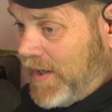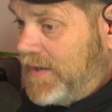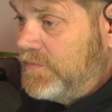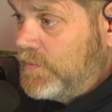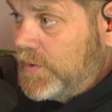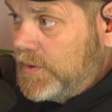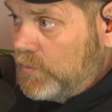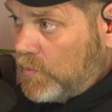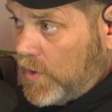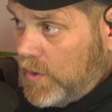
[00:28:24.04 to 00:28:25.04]
Every
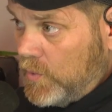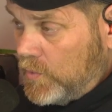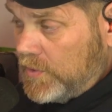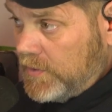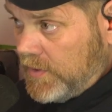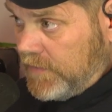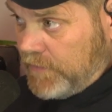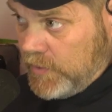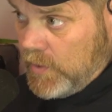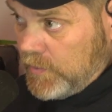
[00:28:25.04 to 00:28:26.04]
road,
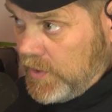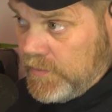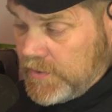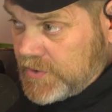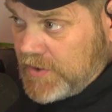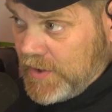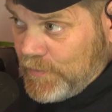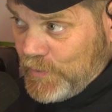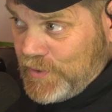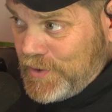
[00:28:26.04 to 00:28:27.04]
if you don't know this, Chad,
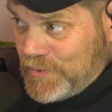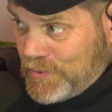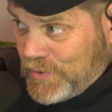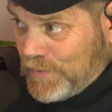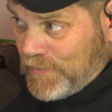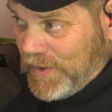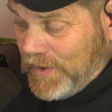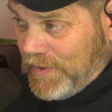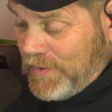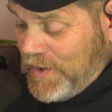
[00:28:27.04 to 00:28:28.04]
I'm going to teach you something right now.